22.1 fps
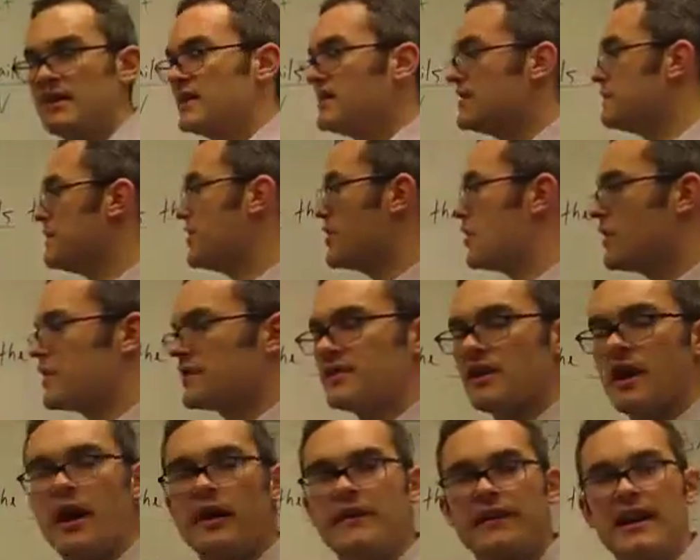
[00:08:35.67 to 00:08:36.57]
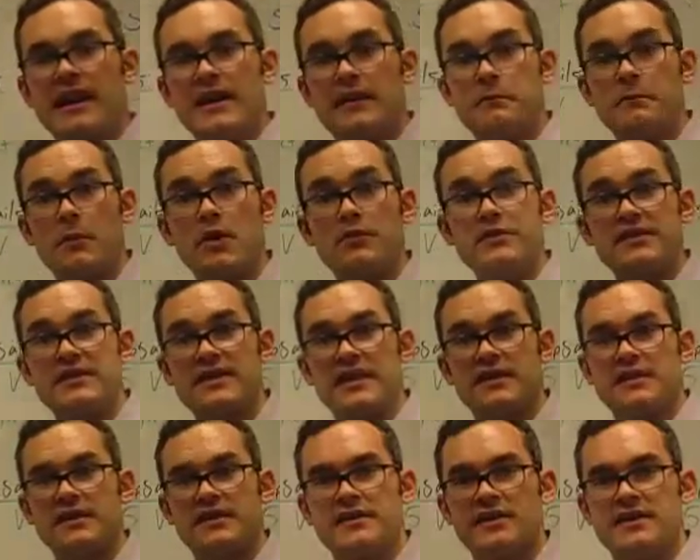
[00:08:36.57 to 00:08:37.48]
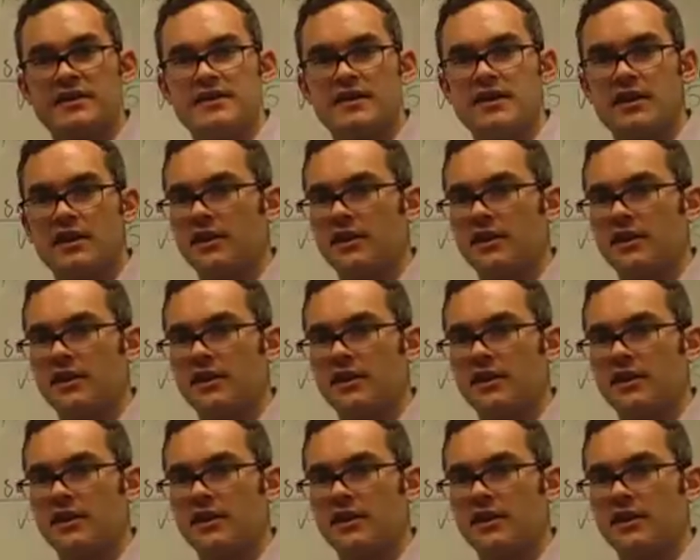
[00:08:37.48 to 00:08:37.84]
is because, unlike most sentences in